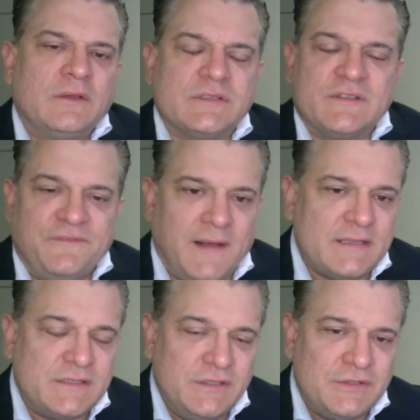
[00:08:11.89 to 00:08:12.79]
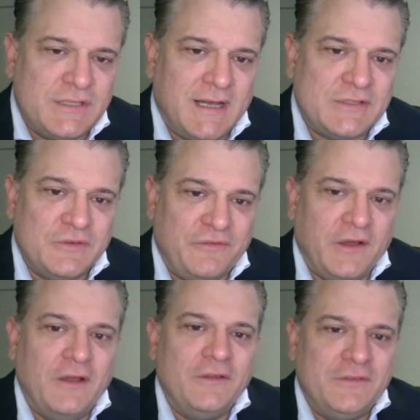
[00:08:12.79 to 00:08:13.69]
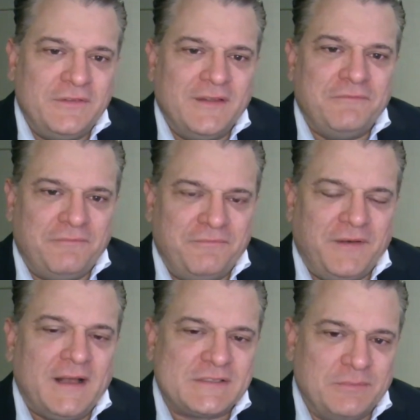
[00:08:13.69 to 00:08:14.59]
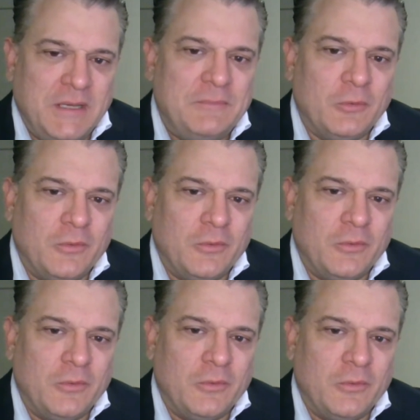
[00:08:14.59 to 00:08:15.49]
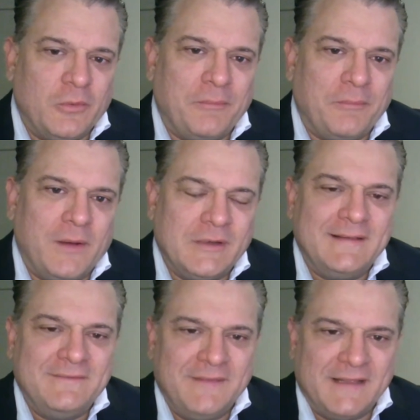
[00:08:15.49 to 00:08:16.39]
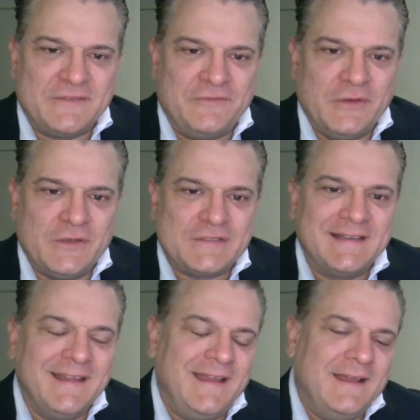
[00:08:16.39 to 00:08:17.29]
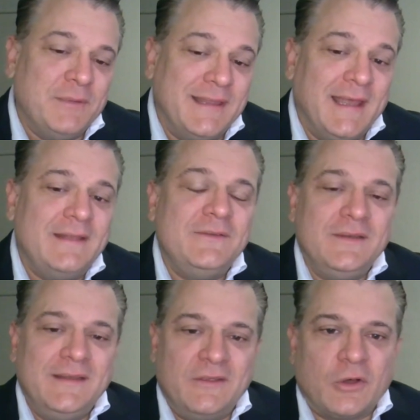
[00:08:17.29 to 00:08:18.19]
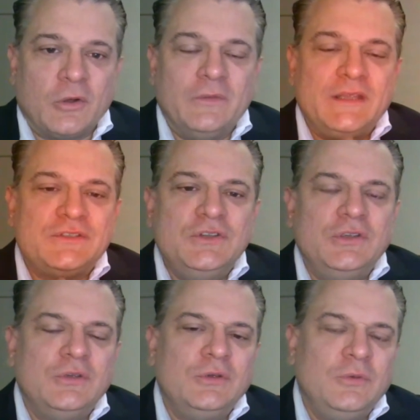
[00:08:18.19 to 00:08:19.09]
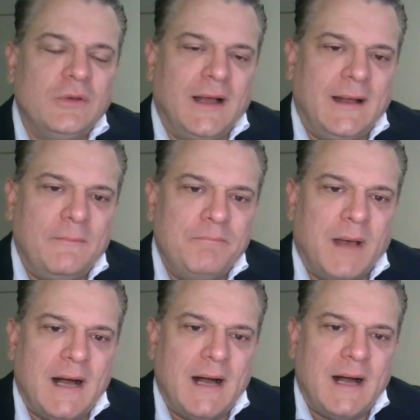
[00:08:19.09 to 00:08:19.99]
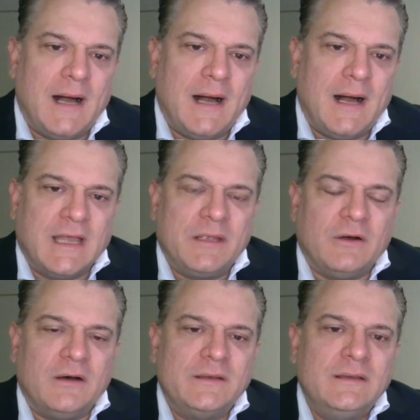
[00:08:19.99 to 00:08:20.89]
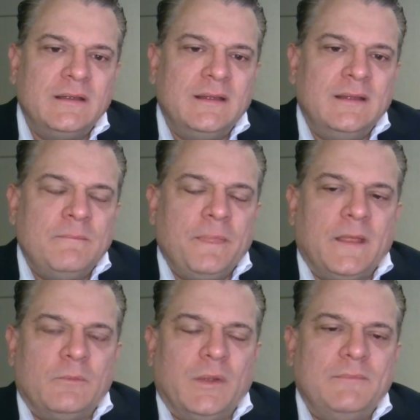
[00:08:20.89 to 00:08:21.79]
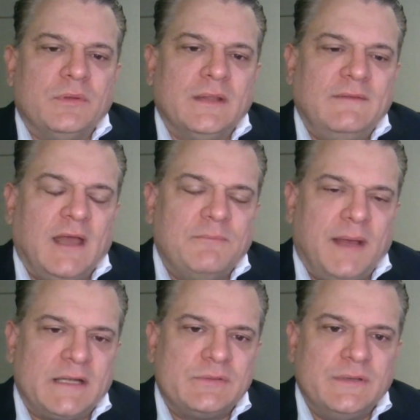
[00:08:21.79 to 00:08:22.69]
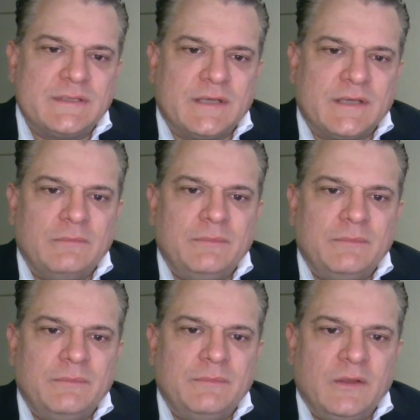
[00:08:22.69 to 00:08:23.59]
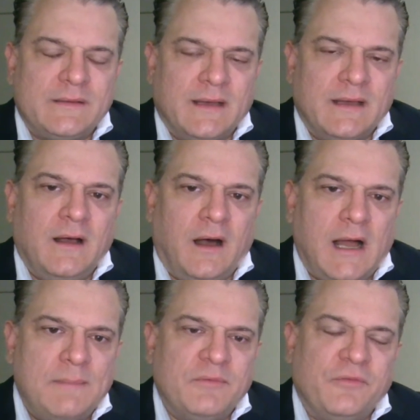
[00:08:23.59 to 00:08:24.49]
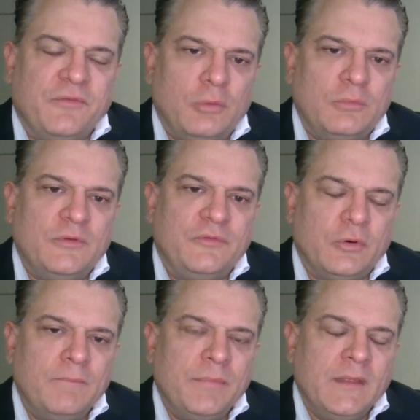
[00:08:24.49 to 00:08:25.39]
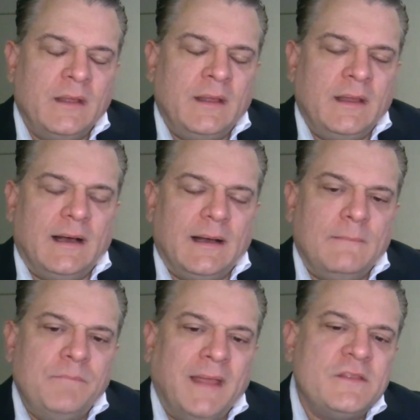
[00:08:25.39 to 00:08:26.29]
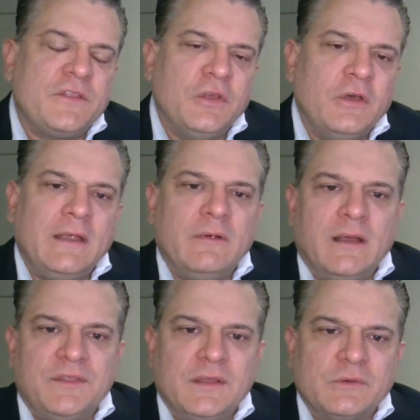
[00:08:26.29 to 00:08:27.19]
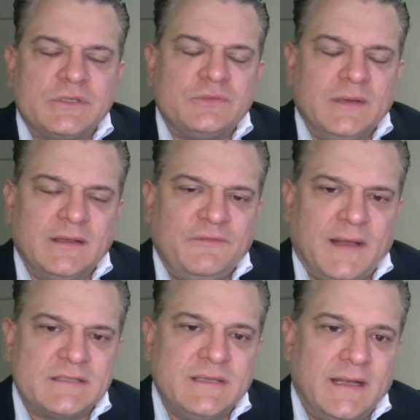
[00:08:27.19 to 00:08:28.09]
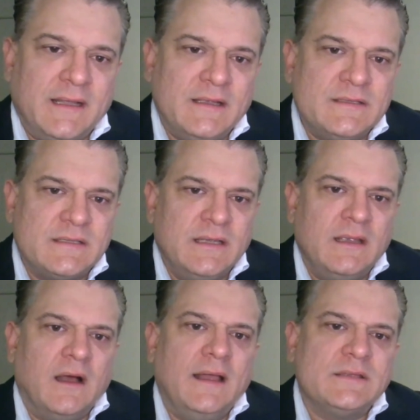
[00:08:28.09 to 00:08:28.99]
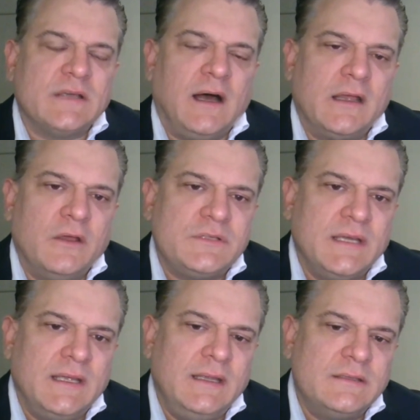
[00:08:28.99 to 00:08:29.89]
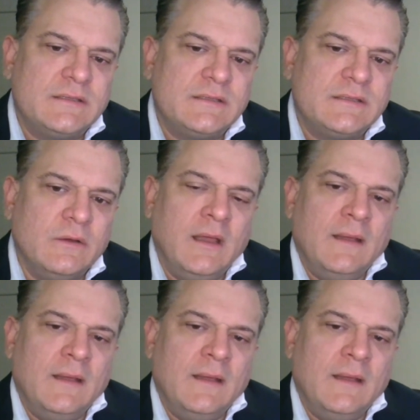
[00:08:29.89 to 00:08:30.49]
because the faster you charge your phone, the faster people want to buy one, right? That's the first thing. But then you've got all these new markets that are coming on that we believe our battery is going to be quite high performer for. And then the third area, I think, which is really fascinating, is IoT. So